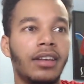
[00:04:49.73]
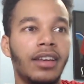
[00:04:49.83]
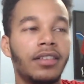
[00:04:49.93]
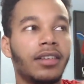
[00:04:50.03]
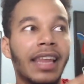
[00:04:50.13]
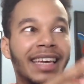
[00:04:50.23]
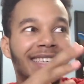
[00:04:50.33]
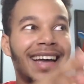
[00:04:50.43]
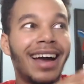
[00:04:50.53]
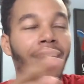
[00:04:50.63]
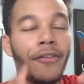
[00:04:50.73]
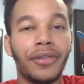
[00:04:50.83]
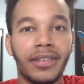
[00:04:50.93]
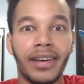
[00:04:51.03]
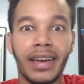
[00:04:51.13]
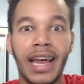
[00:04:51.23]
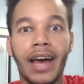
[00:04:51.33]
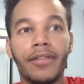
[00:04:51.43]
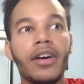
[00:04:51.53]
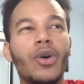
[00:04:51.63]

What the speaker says: doesn't like die off in the second half,